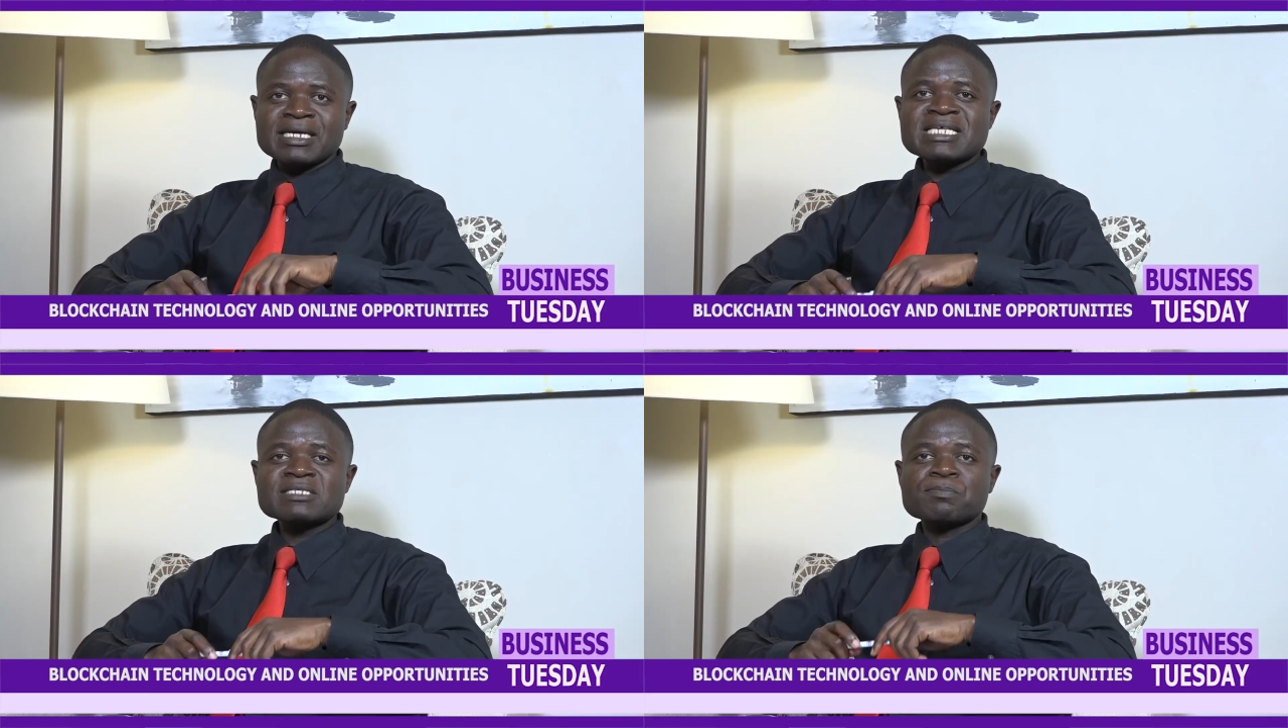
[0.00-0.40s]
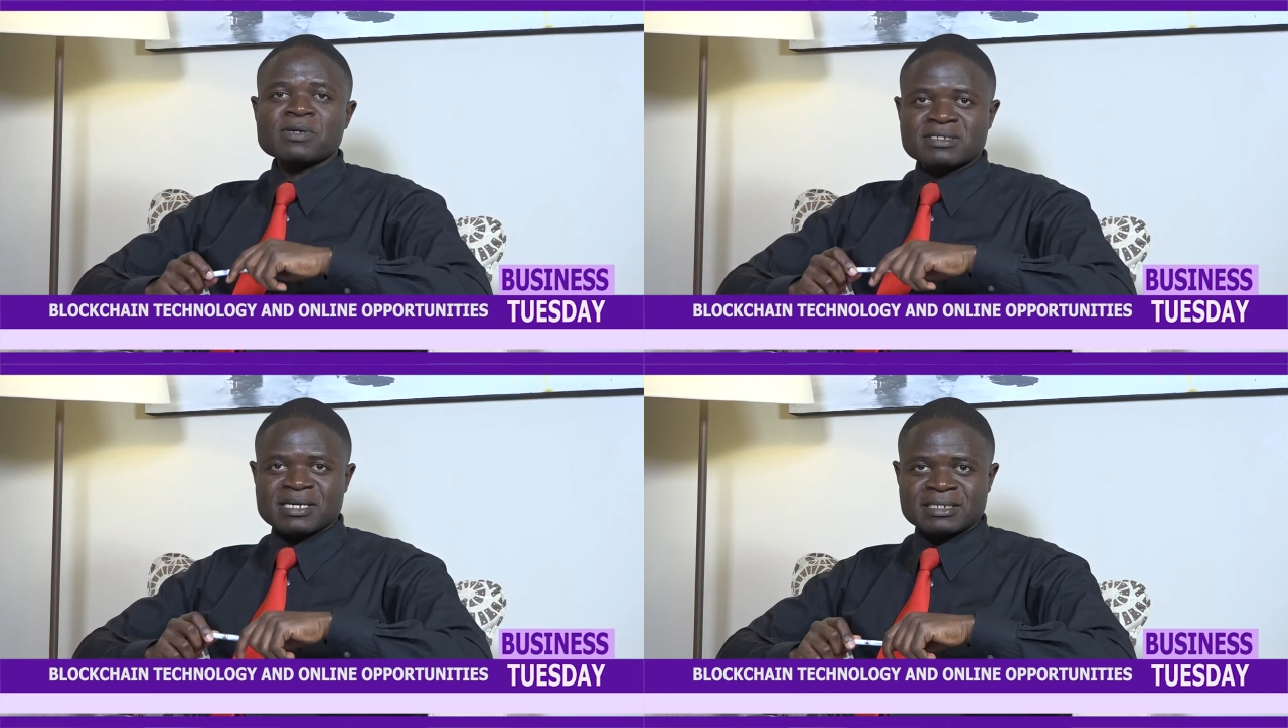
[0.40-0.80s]
is
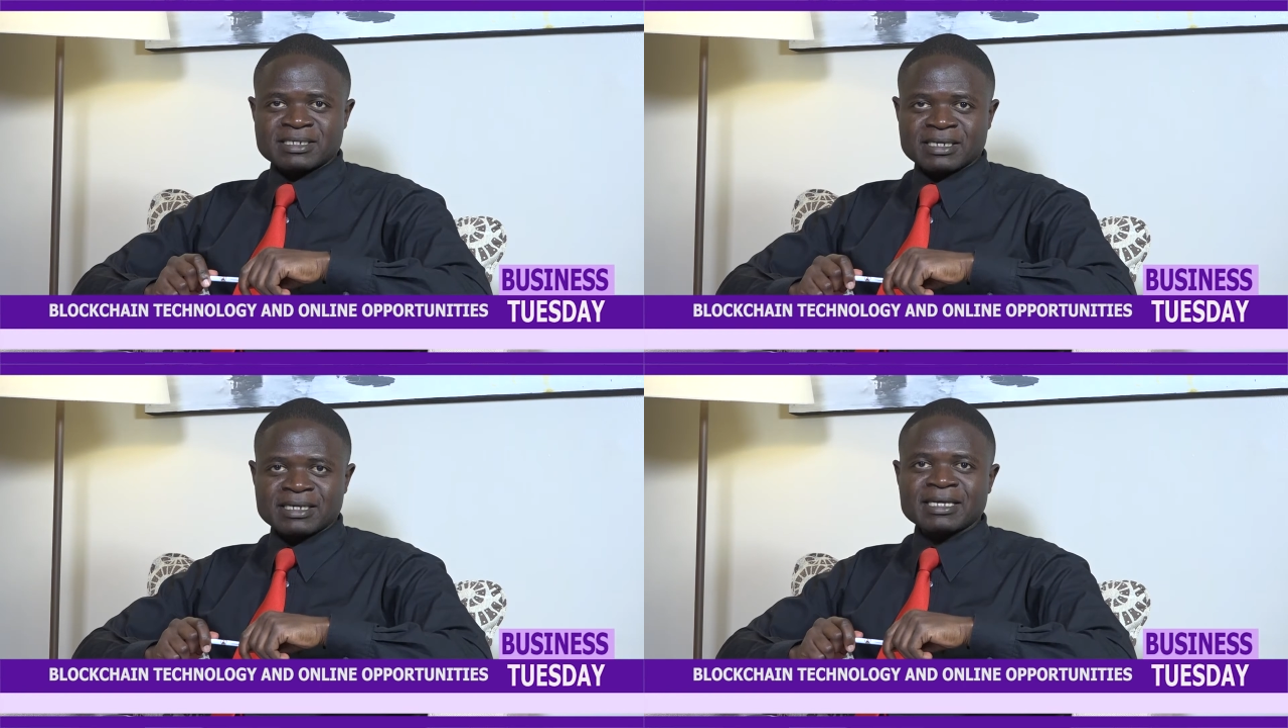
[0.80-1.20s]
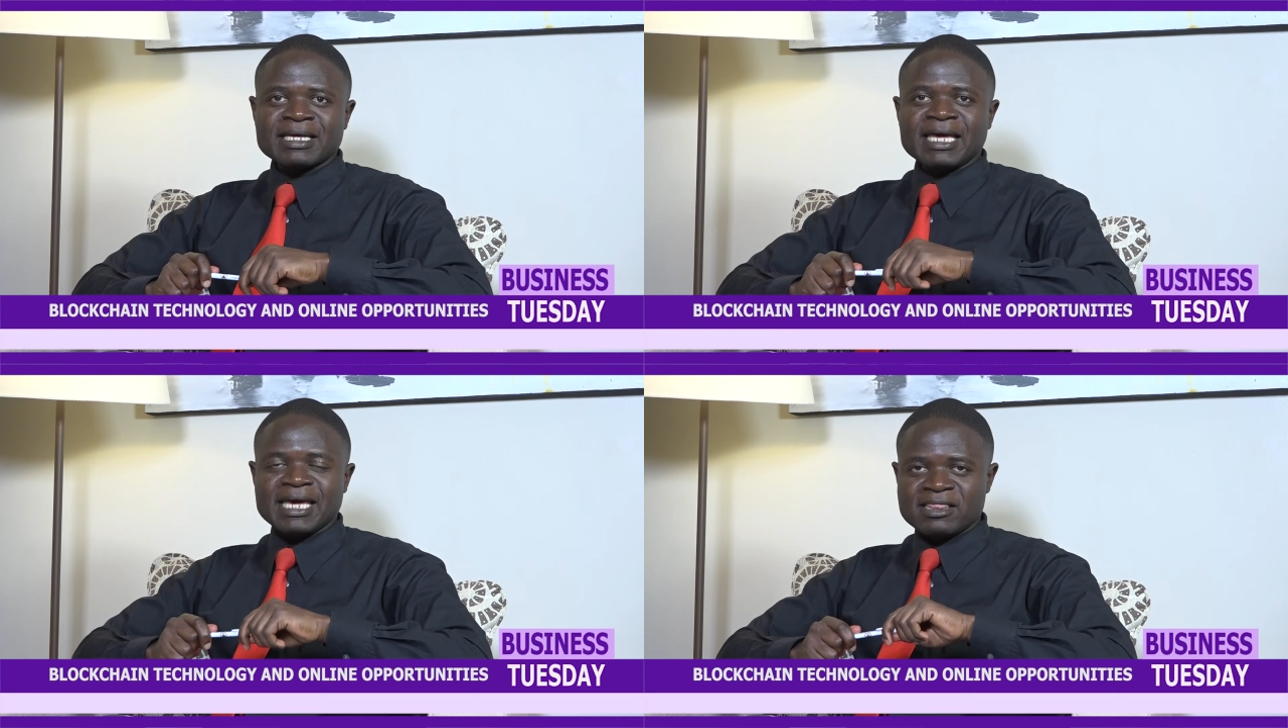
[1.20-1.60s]
presenting
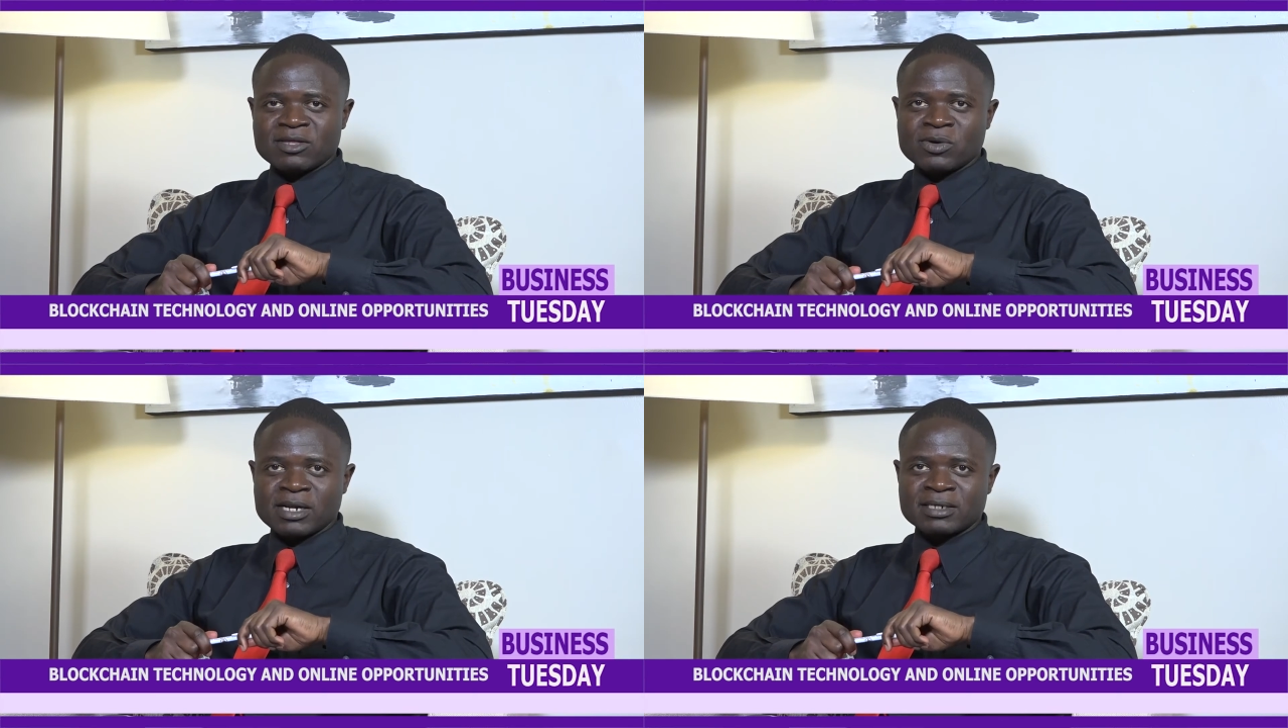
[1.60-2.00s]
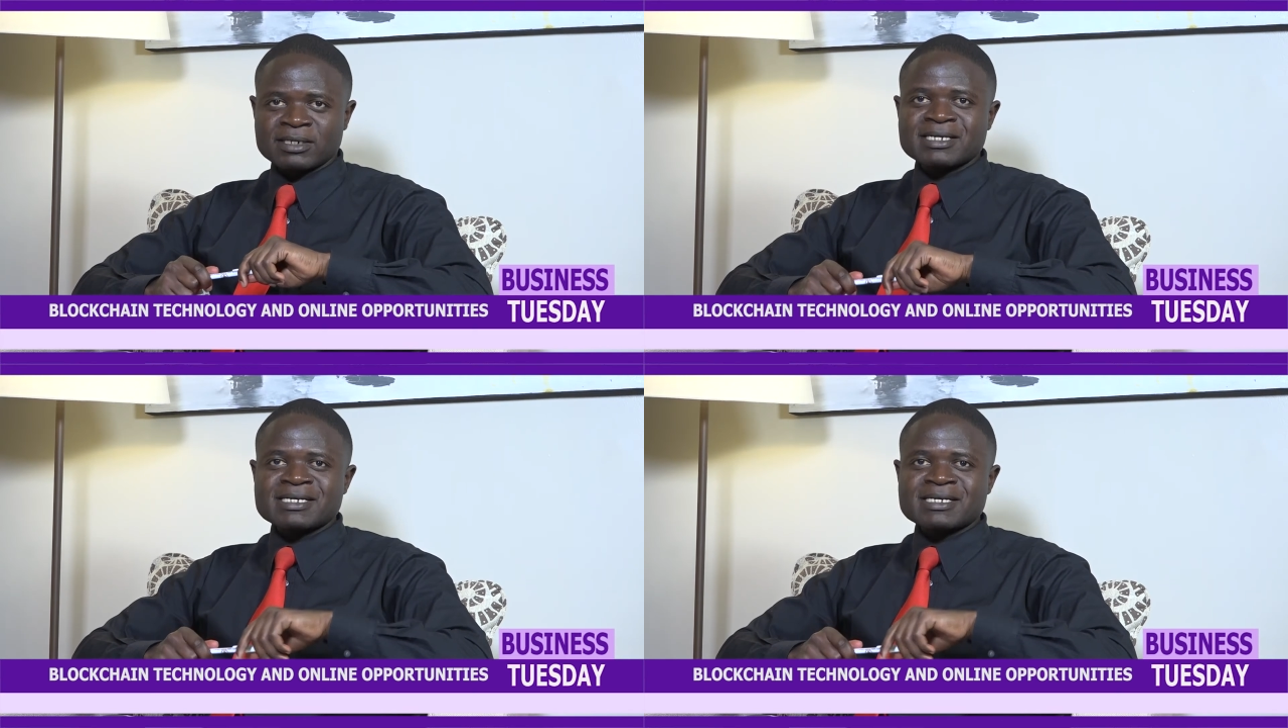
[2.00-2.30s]
in the world,